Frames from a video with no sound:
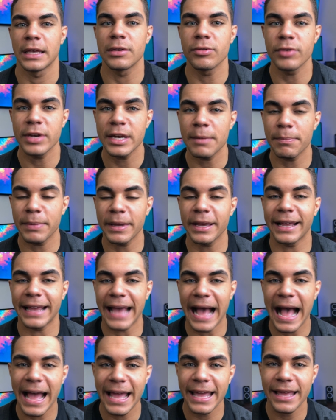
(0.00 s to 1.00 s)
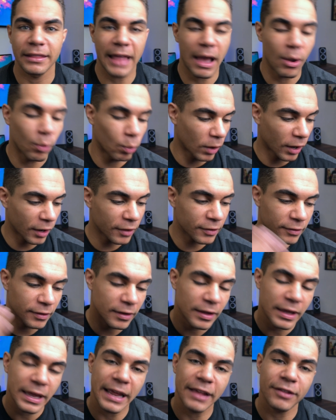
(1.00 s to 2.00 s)
You need to be a guy that works
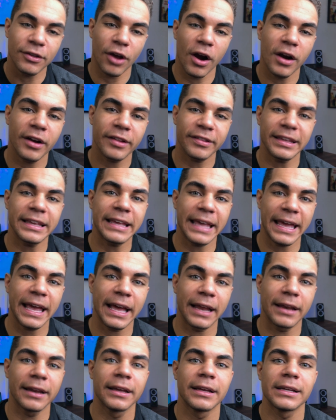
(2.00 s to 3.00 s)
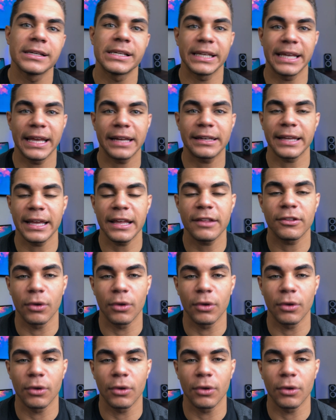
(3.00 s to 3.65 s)
as hard as he can to get to his